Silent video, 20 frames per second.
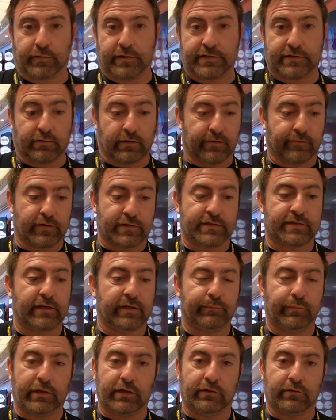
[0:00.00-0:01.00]
We still have a
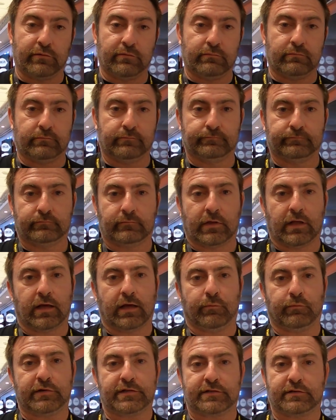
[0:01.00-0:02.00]
CPU,
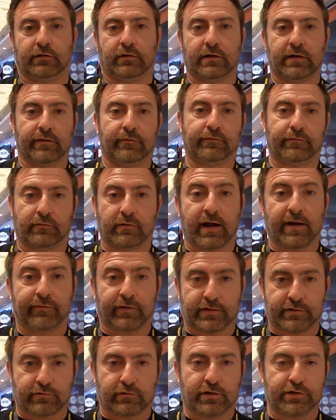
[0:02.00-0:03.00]
and we still have
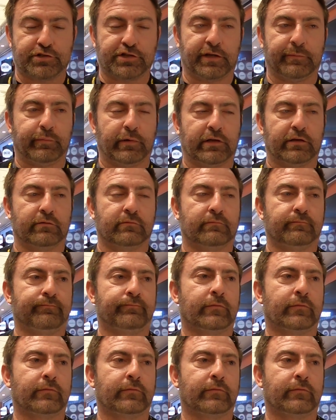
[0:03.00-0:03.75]
graphics or a GPU.